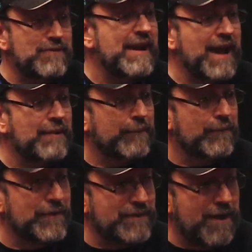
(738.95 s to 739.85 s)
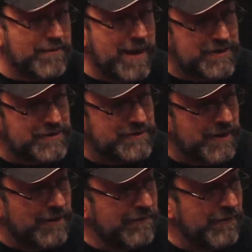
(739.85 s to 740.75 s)
They can't learn this automation
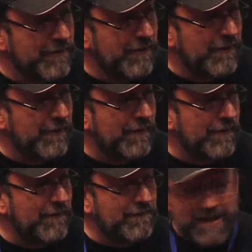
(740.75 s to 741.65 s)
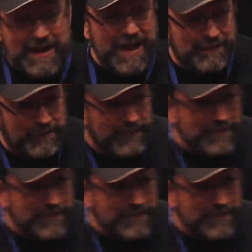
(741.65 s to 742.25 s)
stuff. They can't learn